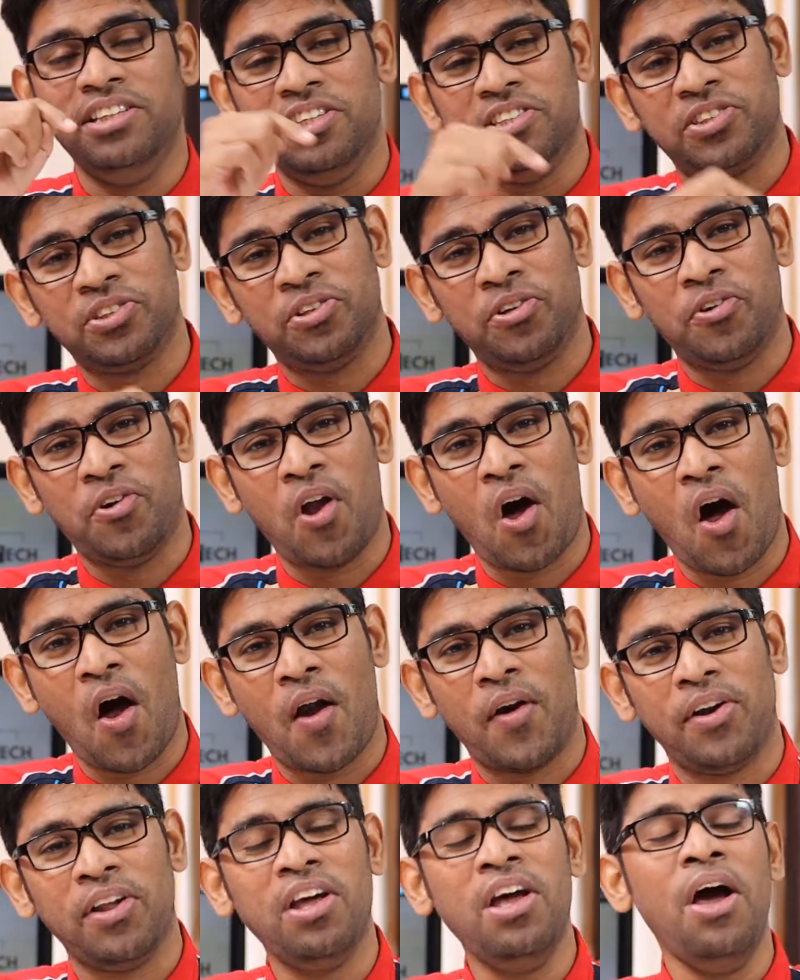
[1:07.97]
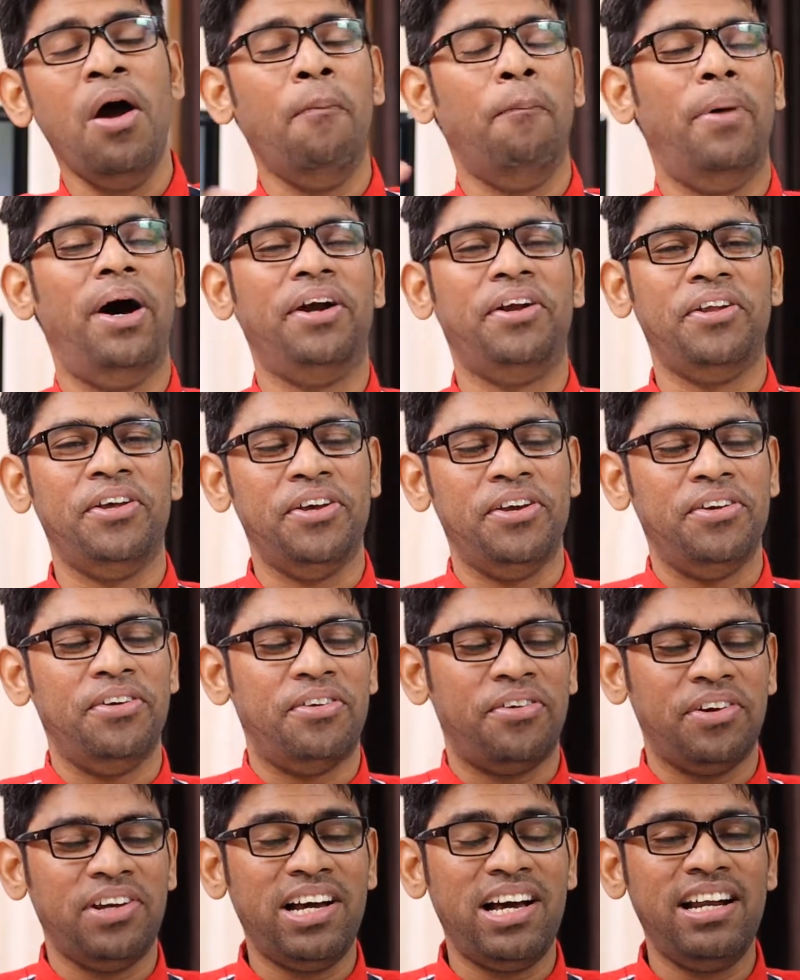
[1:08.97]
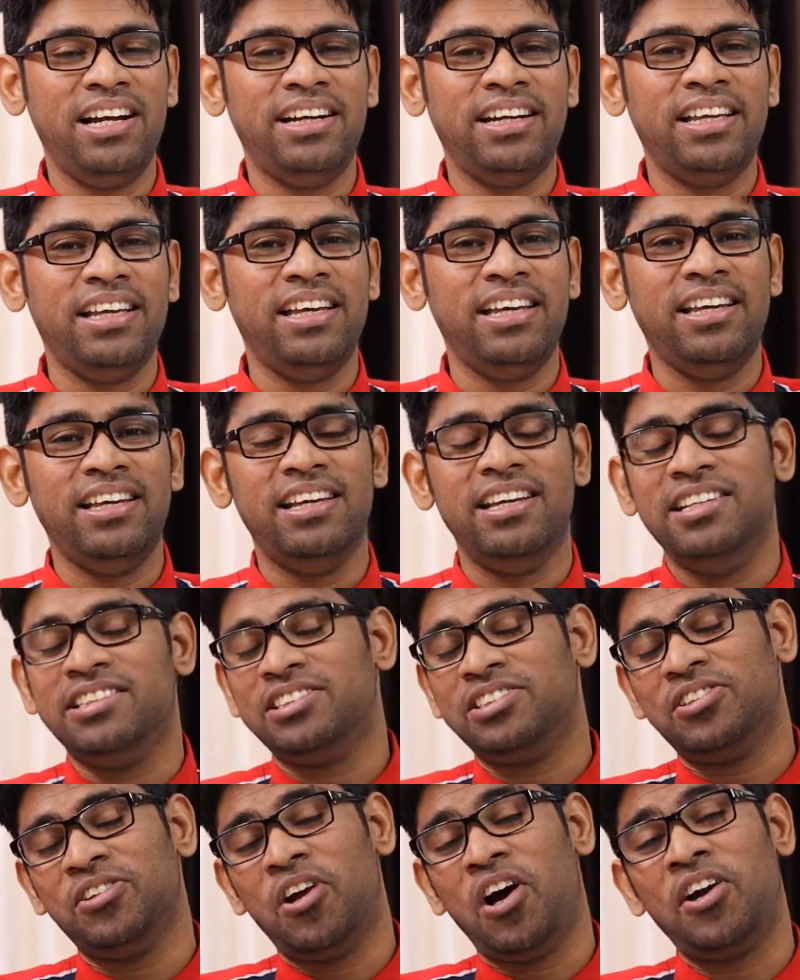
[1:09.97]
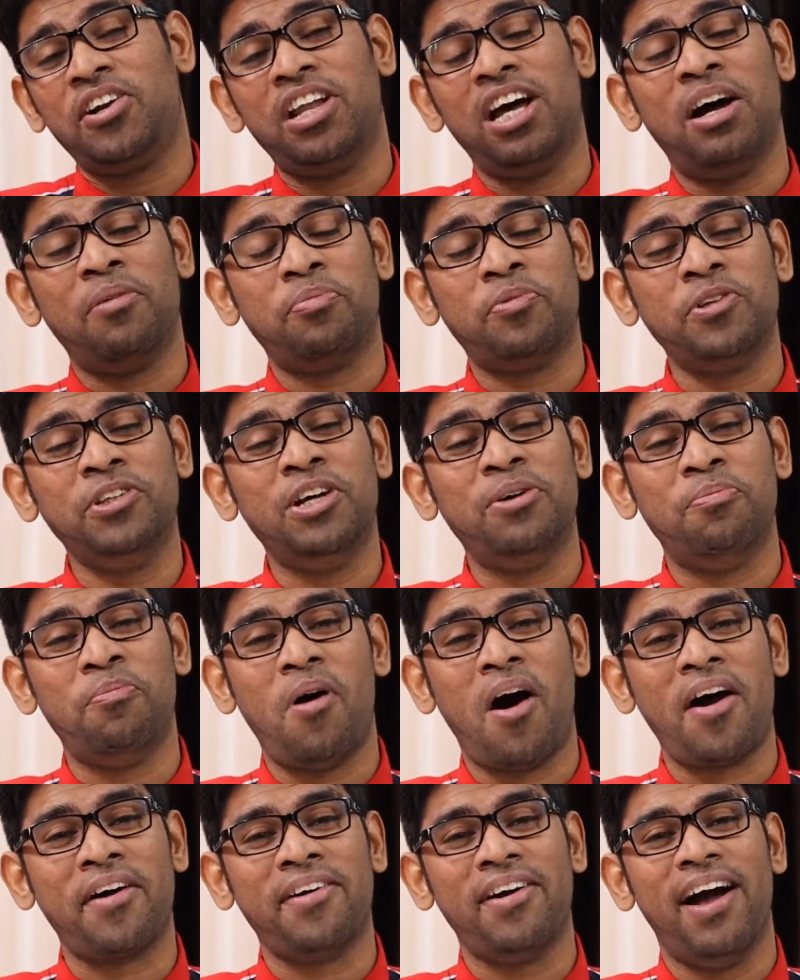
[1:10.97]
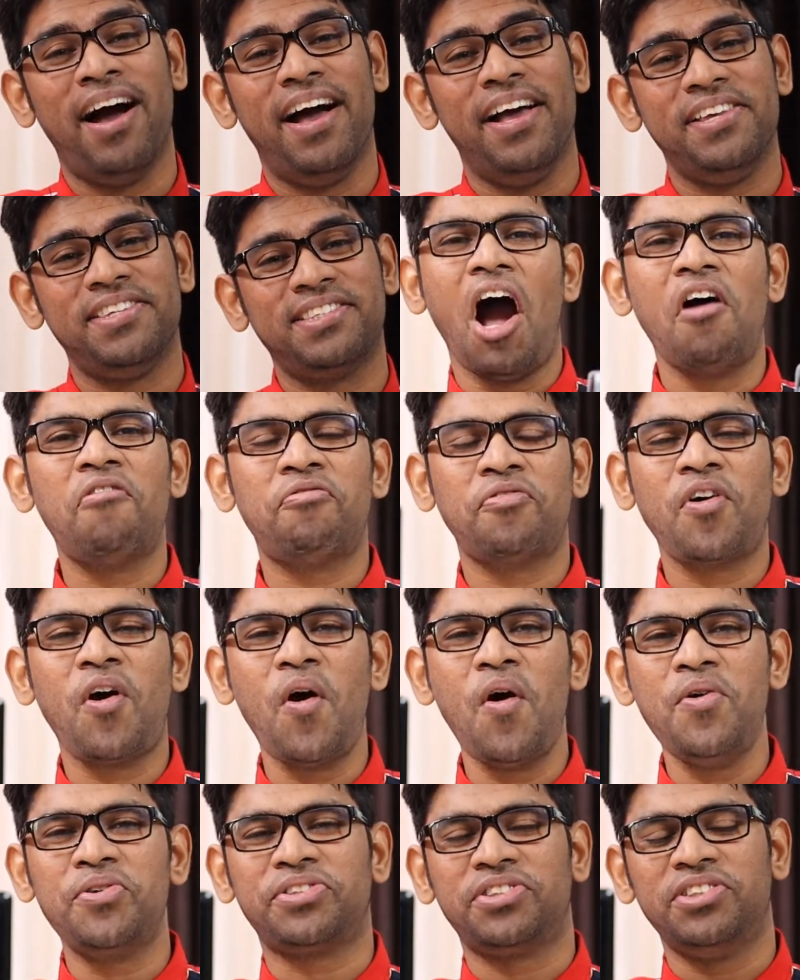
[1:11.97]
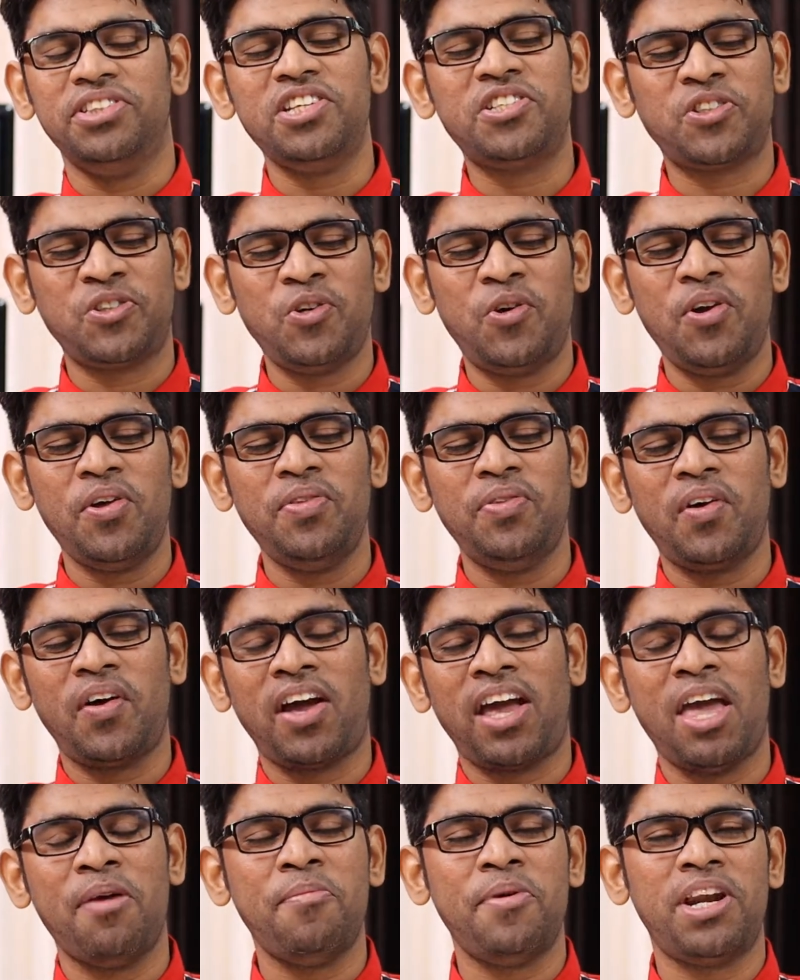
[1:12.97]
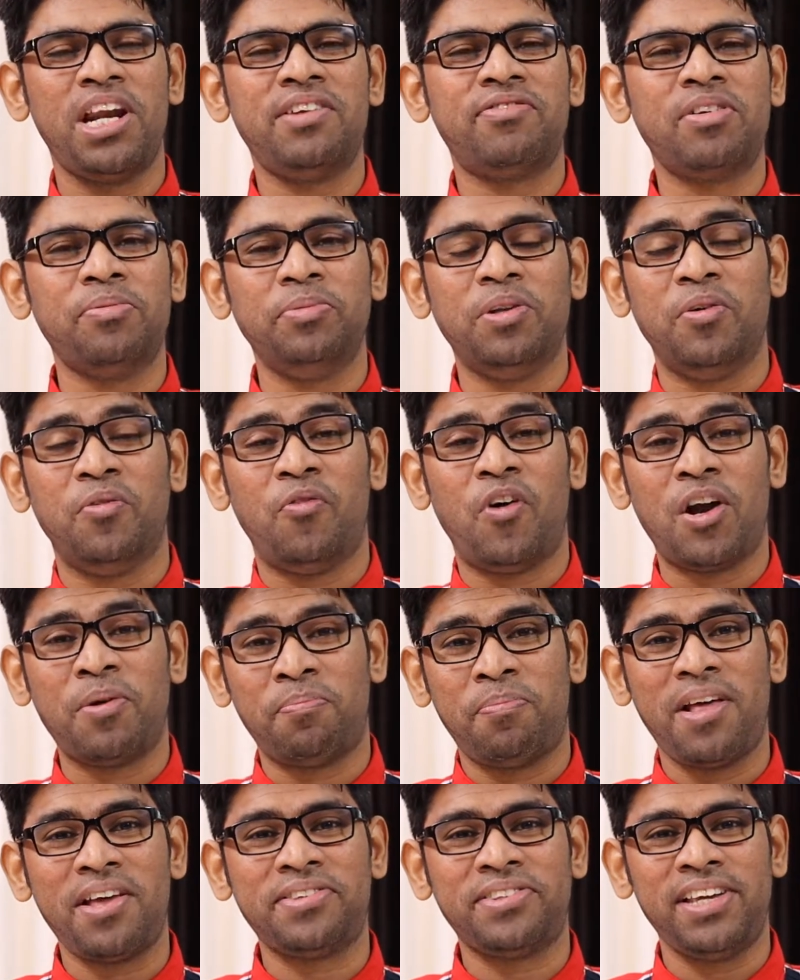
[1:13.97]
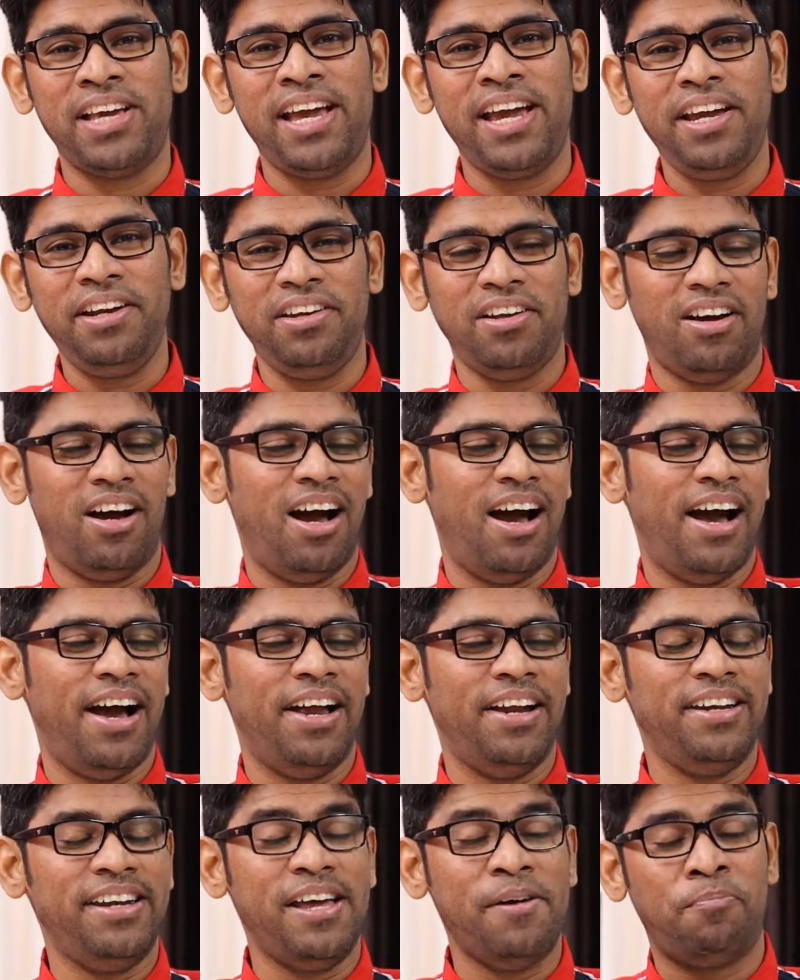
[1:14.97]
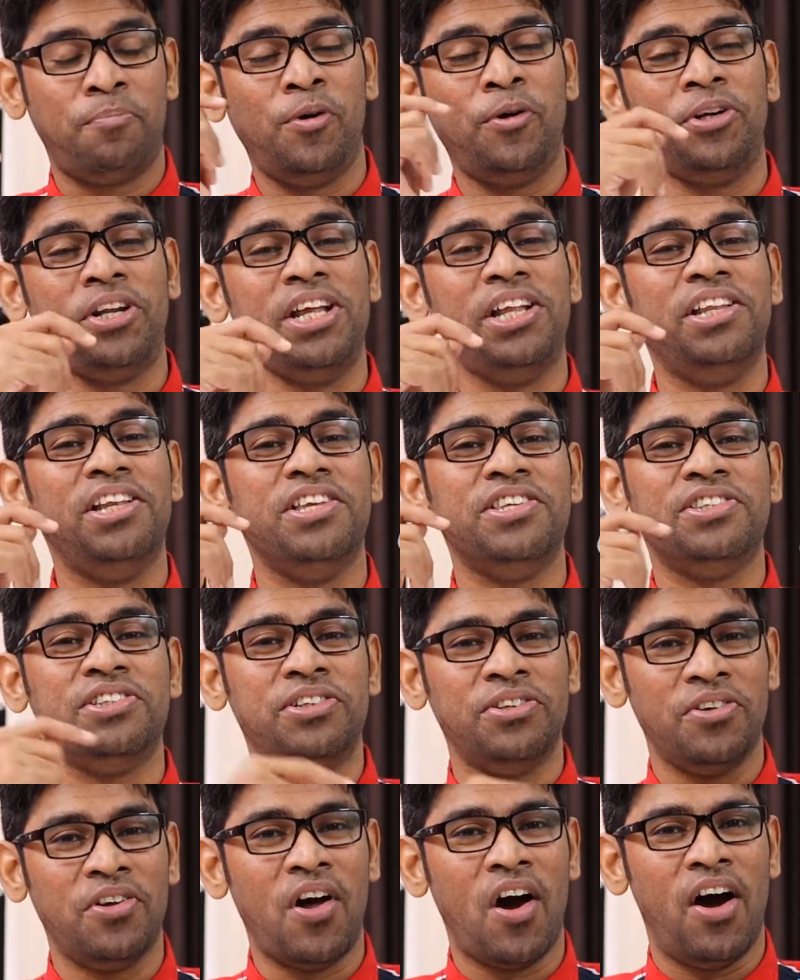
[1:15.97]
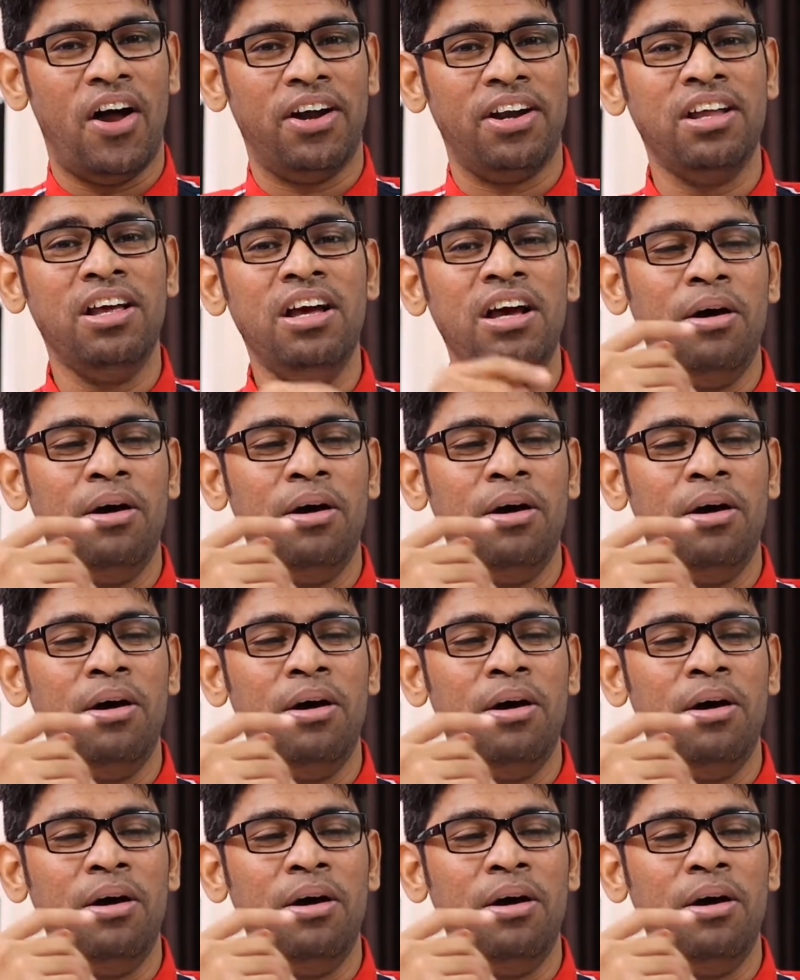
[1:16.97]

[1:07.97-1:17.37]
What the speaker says: this Nord. But in reality, it's not up to the mark guys. Of course, they stolen the camera from the OnePlus 8 and they put in this Nord.